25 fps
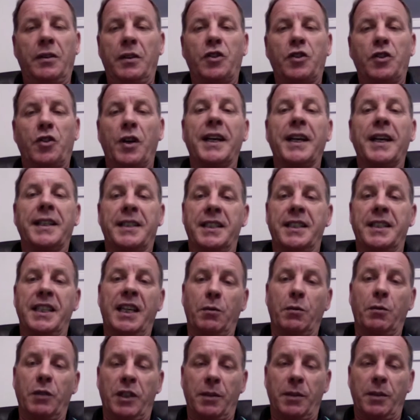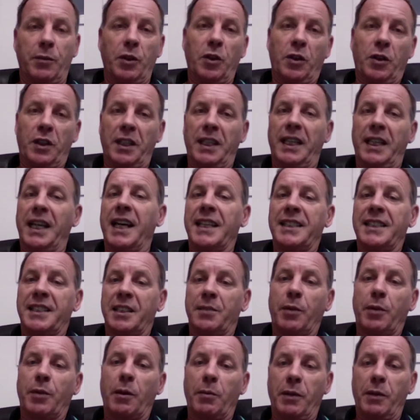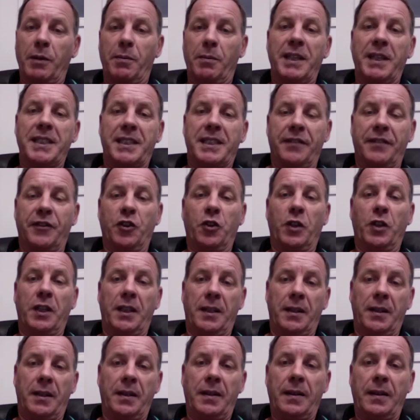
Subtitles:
trying to deal with the broken glass is probably best avoided.